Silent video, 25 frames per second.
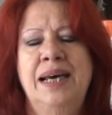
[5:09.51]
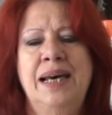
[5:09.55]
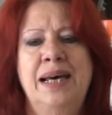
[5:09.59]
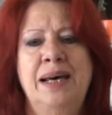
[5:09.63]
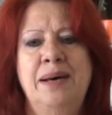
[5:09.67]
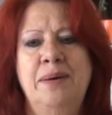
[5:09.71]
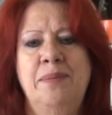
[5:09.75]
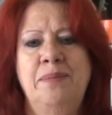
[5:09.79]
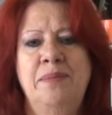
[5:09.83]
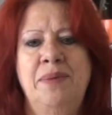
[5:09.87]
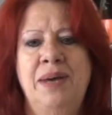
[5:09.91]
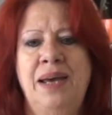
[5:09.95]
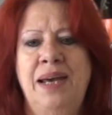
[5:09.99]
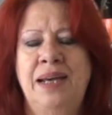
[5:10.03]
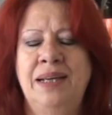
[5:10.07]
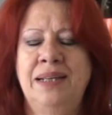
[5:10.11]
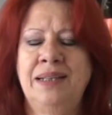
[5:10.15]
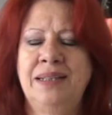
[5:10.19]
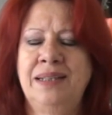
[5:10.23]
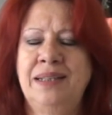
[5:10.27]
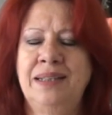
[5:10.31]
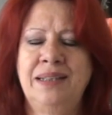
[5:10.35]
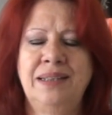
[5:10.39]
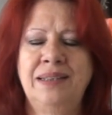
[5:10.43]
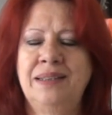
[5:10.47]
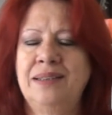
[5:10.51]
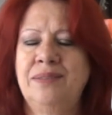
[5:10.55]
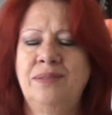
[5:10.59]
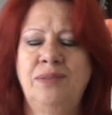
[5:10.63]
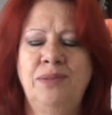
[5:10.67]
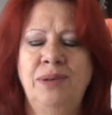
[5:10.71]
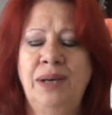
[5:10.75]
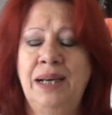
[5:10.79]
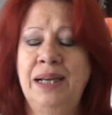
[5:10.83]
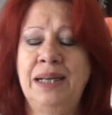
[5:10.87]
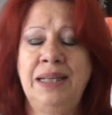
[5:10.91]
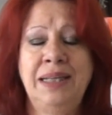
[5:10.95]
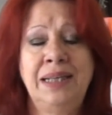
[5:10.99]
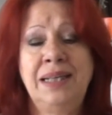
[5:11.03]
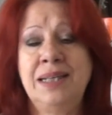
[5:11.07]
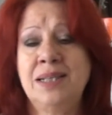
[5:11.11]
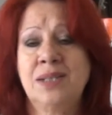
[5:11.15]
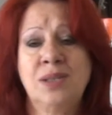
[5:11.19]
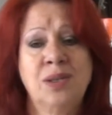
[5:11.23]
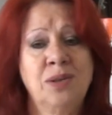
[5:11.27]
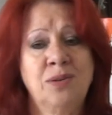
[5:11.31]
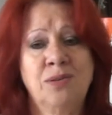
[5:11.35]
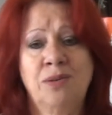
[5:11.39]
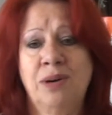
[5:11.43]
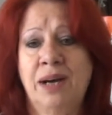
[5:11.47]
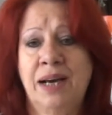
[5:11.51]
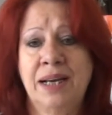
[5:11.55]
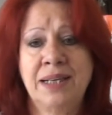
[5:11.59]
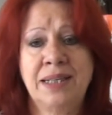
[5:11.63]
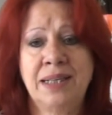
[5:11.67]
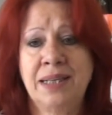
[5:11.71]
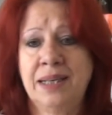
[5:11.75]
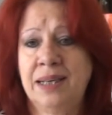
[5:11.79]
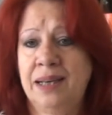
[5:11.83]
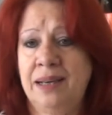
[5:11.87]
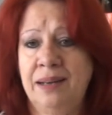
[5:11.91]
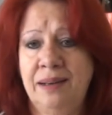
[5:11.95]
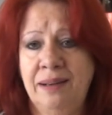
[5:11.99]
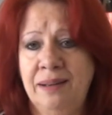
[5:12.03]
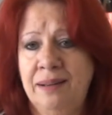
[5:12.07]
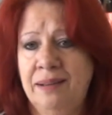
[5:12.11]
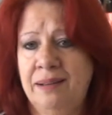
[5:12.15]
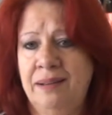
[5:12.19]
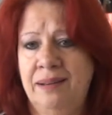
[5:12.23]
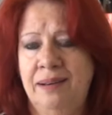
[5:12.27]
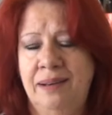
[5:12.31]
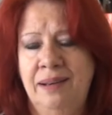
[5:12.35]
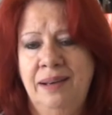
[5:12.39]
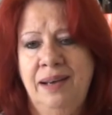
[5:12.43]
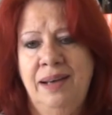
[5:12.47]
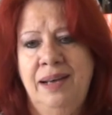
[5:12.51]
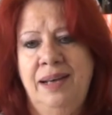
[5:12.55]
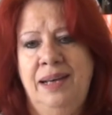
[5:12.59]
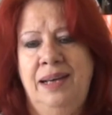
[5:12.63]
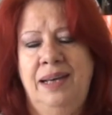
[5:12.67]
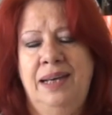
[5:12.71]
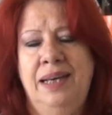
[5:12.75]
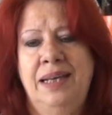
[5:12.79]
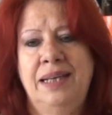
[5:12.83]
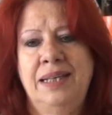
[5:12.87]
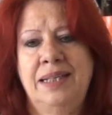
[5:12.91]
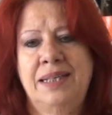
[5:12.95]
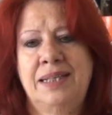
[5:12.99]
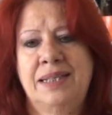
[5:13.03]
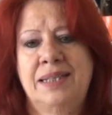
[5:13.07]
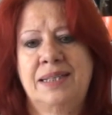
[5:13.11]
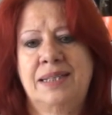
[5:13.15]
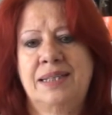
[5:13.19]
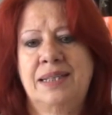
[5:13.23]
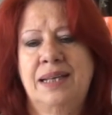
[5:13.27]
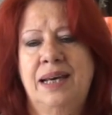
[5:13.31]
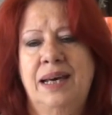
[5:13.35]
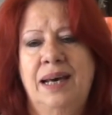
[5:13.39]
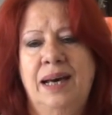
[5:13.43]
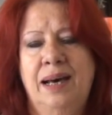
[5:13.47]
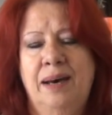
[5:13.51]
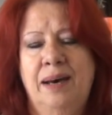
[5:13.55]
and really he's not writing anything. It's